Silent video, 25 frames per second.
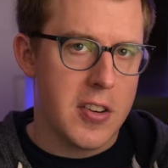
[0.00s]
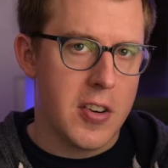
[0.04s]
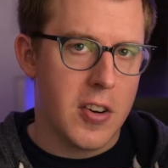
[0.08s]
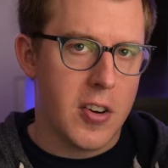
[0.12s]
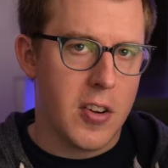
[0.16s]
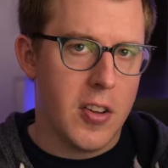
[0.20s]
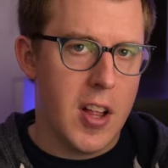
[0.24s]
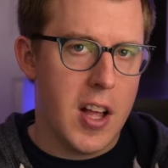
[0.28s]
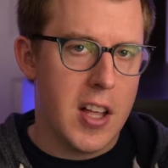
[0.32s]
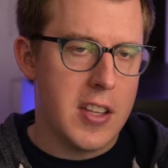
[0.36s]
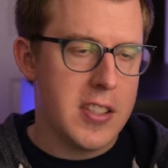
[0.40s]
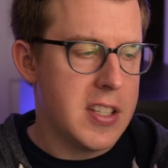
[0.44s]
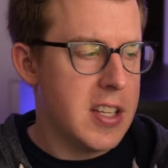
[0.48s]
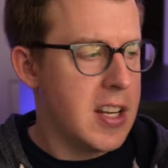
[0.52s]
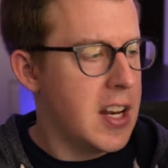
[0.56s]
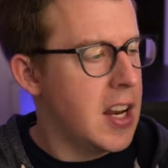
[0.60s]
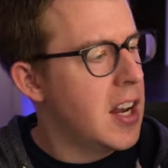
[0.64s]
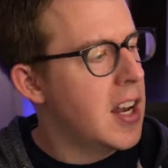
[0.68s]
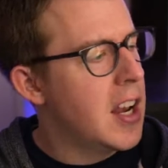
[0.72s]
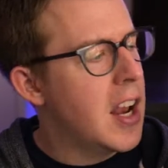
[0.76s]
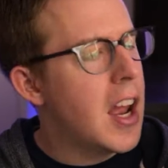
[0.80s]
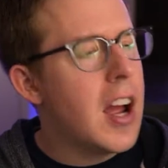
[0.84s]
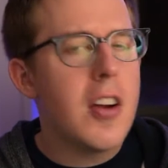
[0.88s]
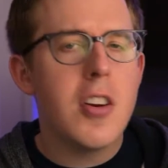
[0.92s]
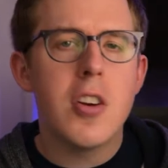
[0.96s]
in your closet,
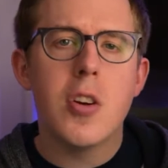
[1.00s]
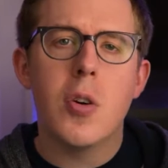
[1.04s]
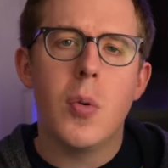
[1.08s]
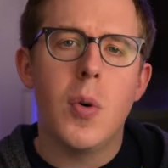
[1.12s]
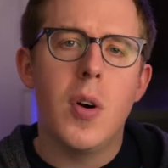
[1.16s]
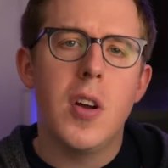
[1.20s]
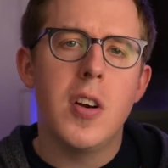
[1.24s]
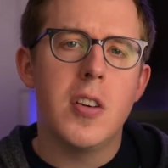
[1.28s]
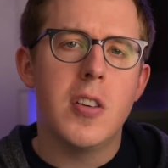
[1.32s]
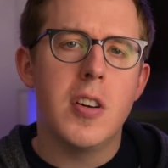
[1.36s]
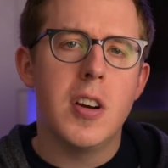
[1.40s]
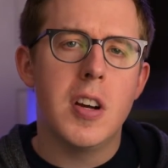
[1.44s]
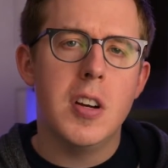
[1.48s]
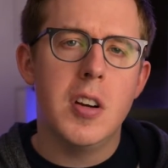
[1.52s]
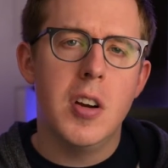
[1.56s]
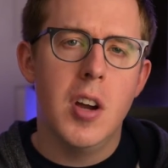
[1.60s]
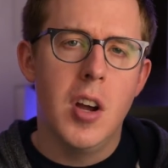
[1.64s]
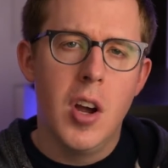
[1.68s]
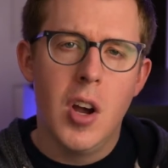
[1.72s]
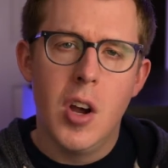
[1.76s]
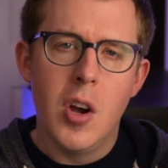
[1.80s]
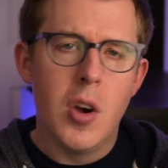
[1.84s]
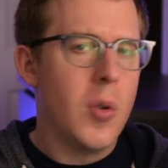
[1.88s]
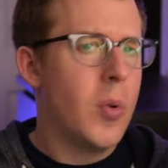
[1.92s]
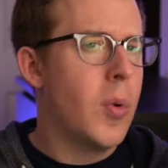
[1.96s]
and now you're wondering,
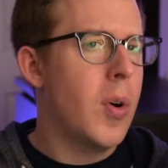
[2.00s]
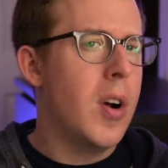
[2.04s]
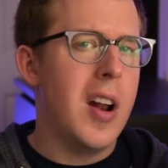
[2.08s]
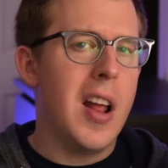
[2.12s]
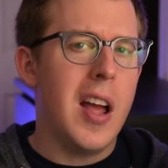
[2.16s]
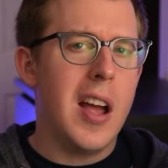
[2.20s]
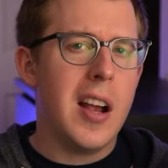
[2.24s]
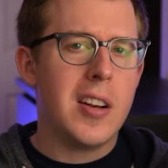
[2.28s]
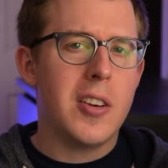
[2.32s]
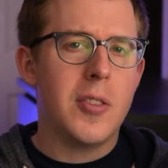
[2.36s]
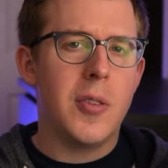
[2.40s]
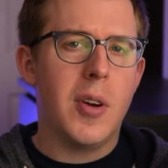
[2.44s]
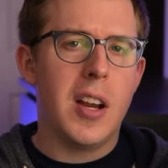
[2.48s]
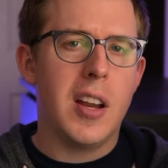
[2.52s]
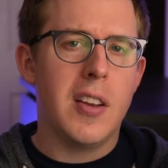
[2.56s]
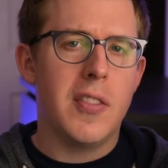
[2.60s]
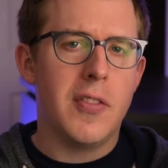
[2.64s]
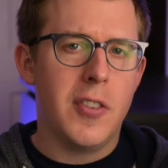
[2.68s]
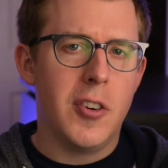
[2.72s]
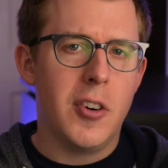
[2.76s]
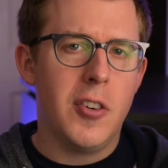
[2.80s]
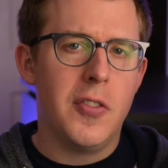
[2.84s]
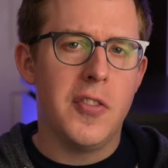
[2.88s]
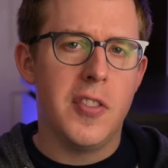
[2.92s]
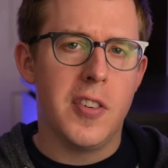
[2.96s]
where the heck do I
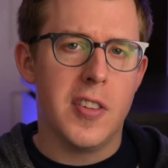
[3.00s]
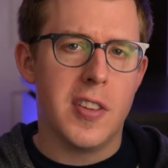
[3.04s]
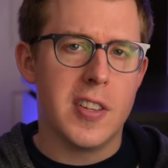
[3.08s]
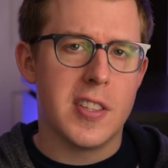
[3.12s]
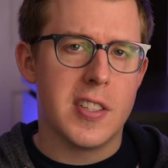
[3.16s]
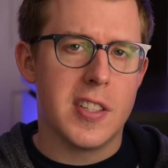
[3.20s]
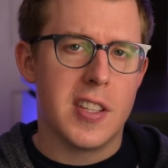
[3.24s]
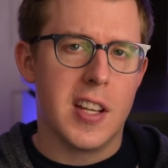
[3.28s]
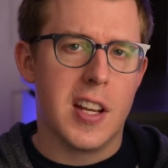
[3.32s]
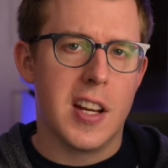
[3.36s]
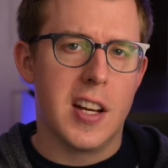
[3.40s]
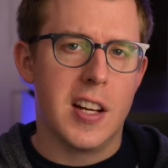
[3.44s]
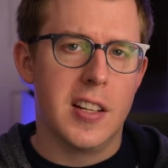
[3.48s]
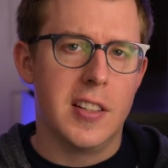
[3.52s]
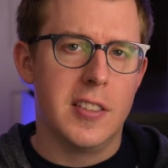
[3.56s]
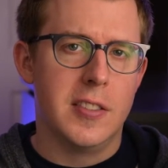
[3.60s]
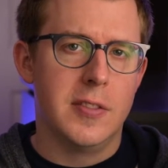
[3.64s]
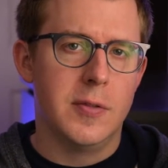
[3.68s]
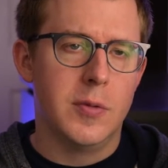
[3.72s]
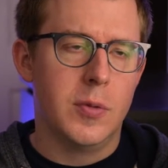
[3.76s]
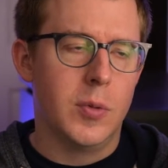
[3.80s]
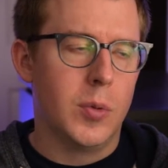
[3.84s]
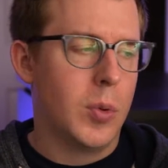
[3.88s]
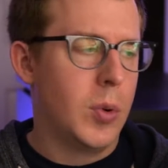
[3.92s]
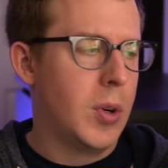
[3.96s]
get film for this thing?
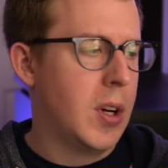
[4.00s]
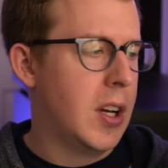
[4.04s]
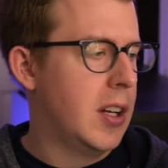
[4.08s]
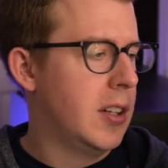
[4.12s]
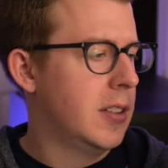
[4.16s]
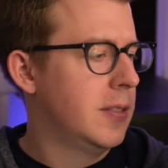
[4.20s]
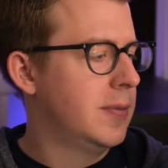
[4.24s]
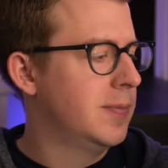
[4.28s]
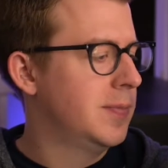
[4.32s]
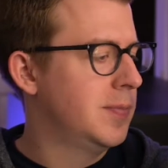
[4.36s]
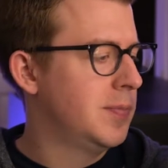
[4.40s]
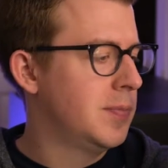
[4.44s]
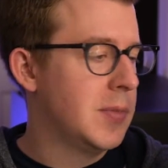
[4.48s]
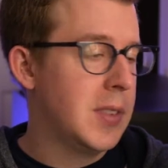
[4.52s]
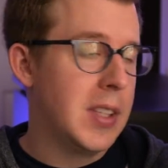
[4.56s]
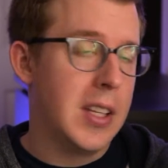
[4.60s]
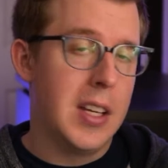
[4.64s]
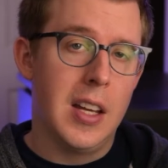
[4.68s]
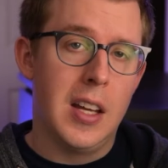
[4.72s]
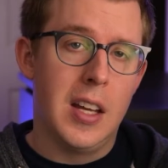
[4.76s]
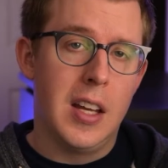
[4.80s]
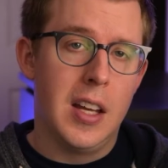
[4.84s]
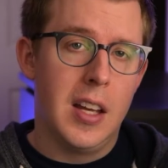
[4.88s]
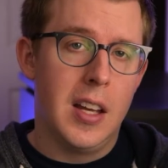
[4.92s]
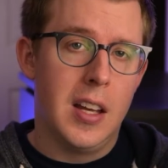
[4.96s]
Well,
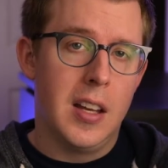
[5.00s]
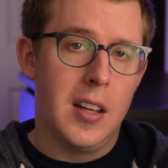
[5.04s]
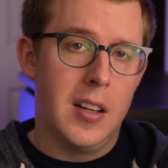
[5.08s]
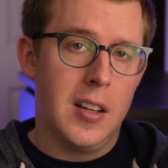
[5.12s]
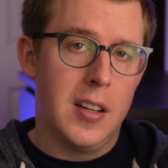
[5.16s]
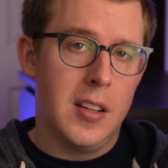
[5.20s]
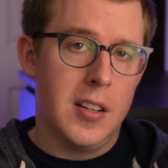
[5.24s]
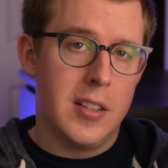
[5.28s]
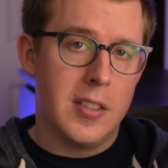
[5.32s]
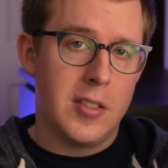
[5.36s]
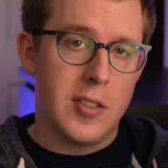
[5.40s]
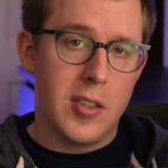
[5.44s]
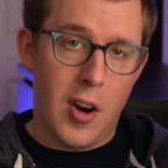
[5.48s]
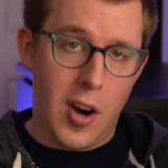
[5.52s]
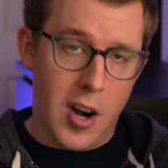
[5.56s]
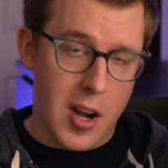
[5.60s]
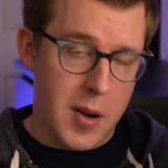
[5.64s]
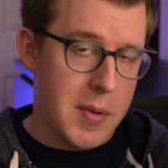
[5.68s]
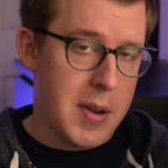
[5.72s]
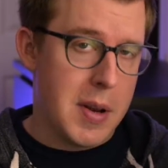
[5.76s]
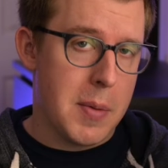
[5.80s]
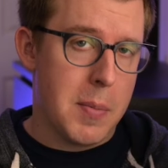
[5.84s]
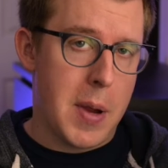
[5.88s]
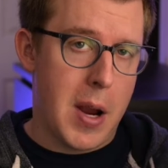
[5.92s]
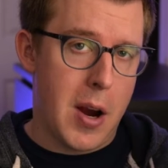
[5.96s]
sorry
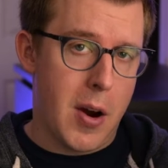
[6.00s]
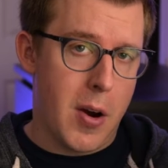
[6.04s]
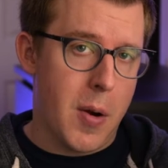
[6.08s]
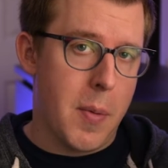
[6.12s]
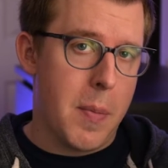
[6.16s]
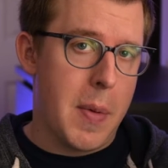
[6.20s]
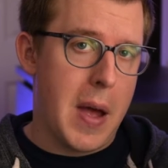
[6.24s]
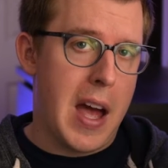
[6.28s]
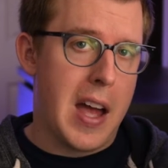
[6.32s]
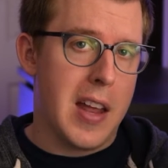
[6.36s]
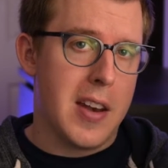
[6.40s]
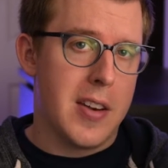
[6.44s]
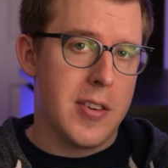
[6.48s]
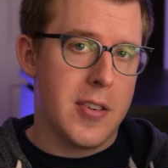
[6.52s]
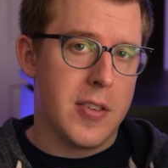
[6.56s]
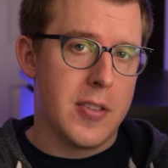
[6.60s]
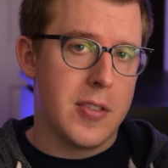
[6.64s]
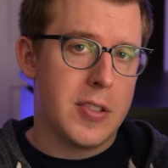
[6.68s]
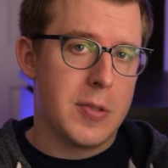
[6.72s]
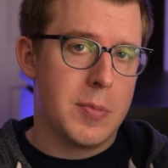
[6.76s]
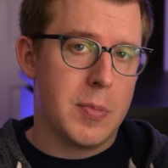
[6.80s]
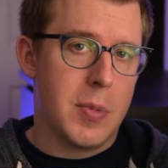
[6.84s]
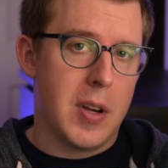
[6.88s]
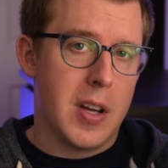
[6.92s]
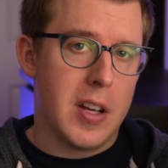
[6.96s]
to be the bearer of bad
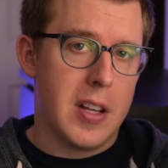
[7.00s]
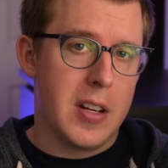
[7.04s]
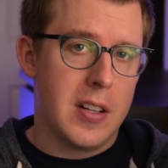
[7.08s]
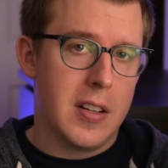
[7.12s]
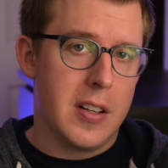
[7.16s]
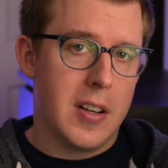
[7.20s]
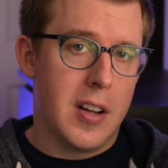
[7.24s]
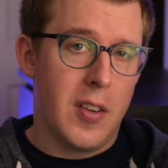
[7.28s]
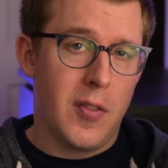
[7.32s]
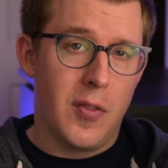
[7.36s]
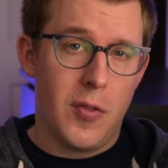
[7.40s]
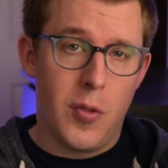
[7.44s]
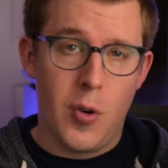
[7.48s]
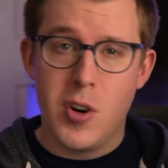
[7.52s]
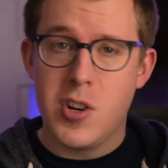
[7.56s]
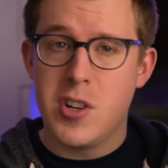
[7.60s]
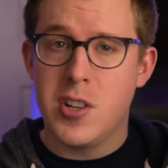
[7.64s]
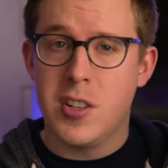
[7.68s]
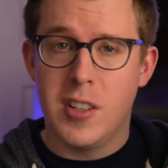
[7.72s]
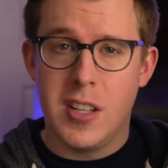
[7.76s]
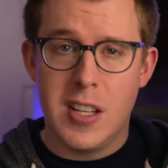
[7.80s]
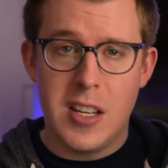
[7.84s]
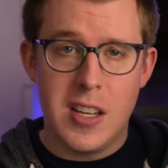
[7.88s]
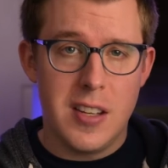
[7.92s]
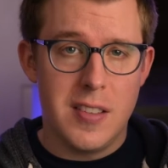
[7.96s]
news, but
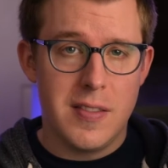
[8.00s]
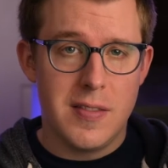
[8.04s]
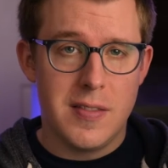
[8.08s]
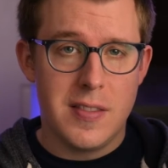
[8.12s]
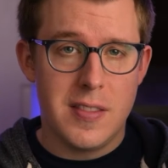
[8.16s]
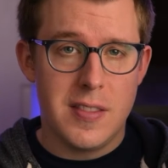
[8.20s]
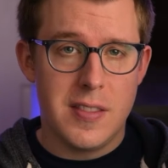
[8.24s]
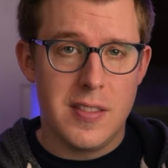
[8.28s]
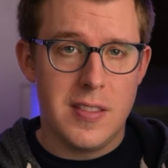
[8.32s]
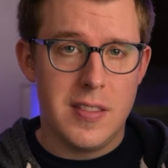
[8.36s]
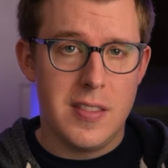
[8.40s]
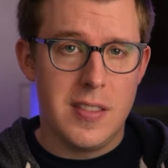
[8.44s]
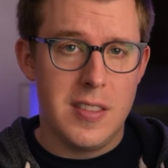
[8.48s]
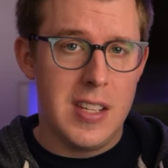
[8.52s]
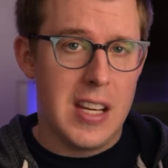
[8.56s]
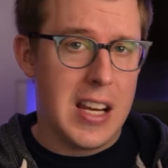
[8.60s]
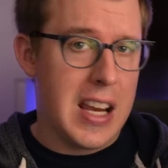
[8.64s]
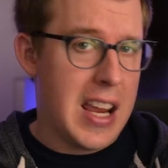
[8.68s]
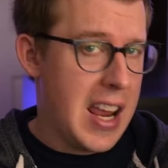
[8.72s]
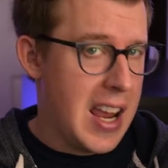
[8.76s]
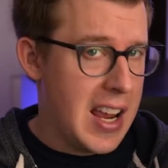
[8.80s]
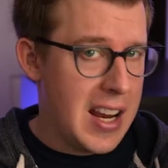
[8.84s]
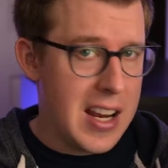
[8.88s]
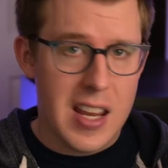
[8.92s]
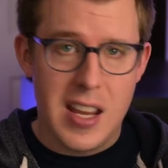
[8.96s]
unfortunately,
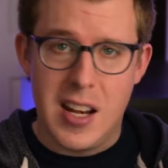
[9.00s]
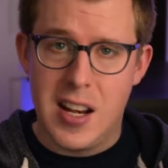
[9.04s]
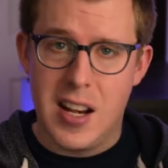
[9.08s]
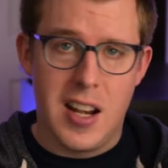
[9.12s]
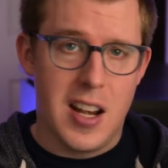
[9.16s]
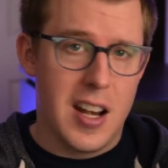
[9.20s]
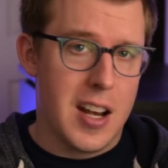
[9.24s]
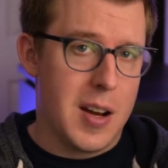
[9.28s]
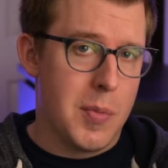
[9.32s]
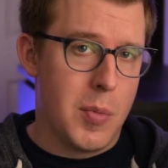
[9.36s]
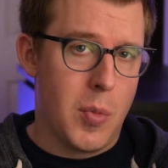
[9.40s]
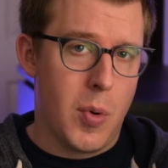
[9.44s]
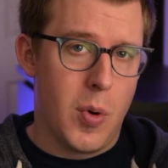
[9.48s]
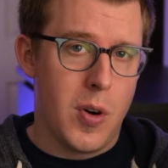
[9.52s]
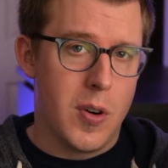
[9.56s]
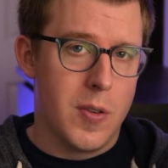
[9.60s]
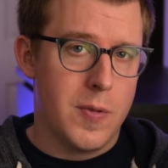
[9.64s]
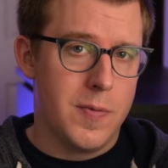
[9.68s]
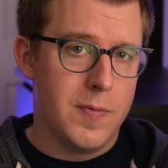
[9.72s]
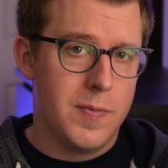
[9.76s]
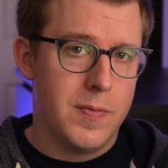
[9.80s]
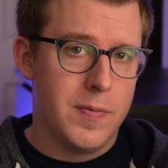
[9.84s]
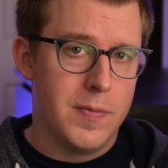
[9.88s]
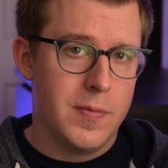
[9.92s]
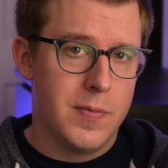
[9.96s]
you can't get it
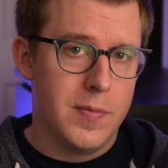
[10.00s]
anymore.